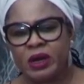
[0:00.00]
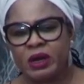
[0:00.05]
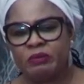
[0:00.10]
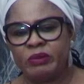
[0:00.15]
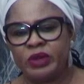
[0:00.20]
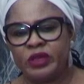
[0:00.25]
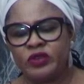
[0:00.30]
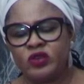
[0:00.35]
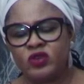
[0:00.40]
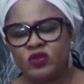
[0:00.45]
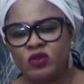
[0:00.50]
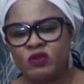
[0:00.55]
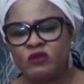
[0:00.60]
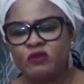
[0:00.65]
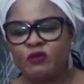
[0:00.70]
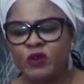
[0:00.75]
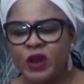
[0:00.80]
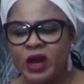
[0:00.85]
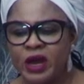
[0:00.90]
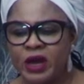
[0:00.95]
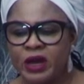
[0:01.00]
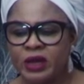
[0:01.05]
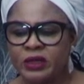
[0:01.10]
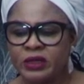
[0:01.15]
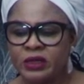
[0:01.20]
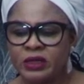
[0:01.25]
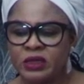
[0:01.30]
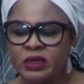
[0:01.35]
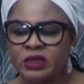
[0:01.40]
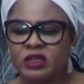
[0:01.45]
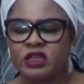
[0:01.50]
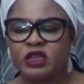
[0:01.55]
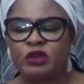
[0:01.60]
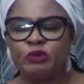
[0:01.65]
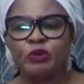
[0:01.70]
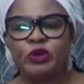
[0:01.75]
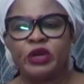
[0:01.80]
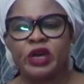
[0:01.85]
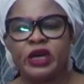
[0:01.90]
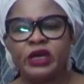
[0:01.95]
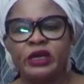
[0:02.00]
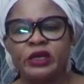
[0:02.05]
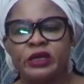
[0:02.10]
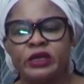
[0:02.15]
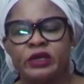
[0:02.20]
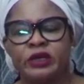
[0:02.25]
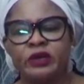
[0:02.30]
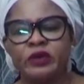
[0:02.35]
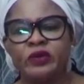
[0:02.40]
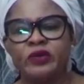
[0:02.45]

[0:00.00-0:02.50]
I mean, so far, the CBN